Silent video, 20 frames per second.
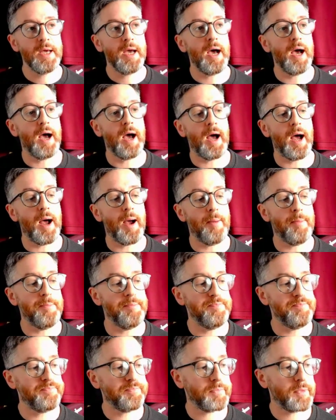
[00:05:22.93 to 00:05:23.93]

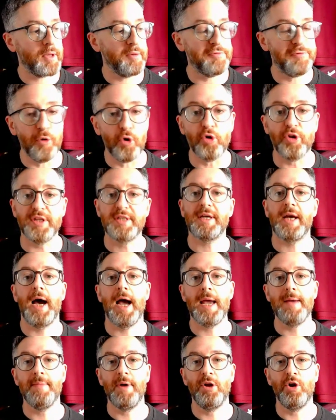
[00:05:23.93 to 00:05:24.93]
um, for this
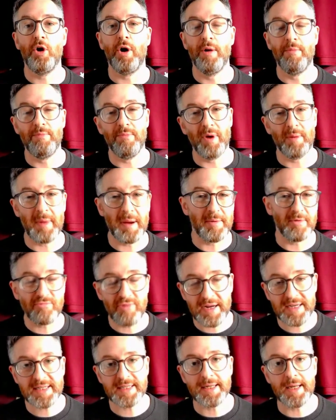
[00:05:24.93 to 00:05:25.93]
game and, not, and maybe
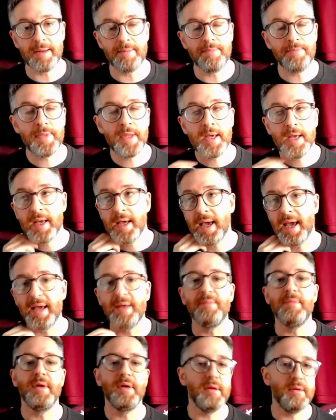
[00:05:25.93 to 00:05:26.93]
rest him
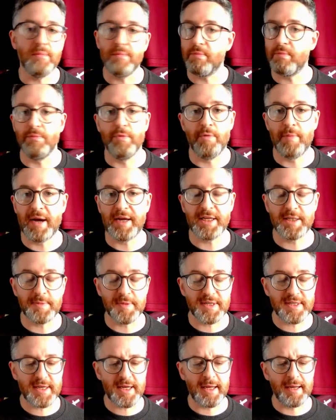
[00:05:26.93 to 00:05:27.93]
remains to be
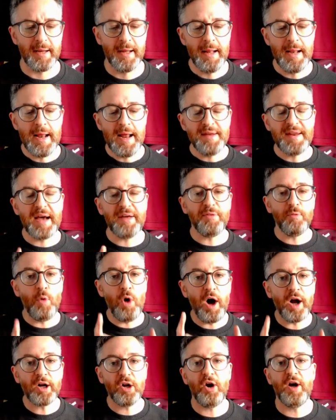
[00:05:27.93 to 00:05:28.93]
seen. Now,
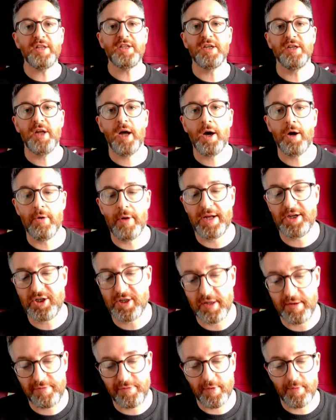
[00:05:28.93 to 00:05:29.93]
what I'd like to know
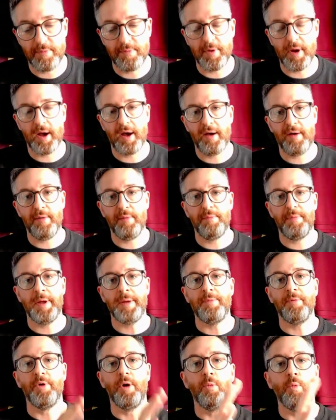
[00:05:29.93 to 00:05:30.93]
actually from uh,
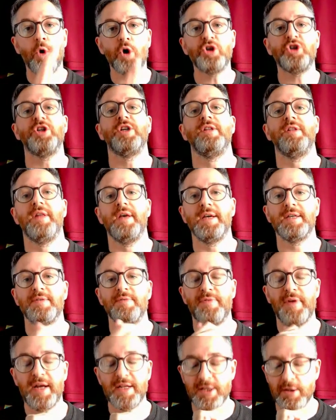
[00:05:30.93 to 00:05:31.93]
people that are watching this and
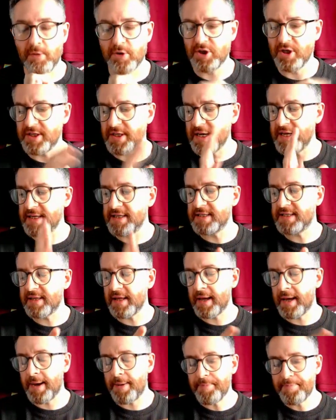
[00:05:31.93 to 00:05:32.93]
fans that watch this is
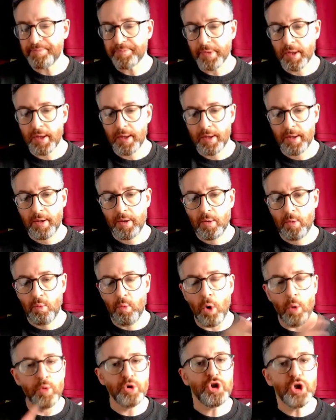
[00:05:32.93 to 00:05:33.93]
that
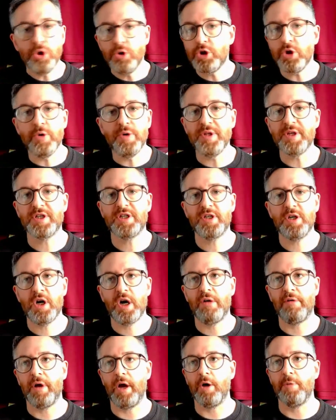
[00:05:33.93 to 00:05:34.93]
what would you do in this
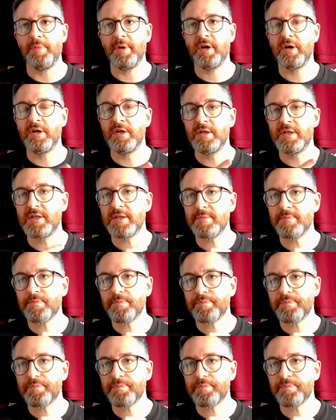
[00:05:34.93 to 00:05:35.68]
scenario? Because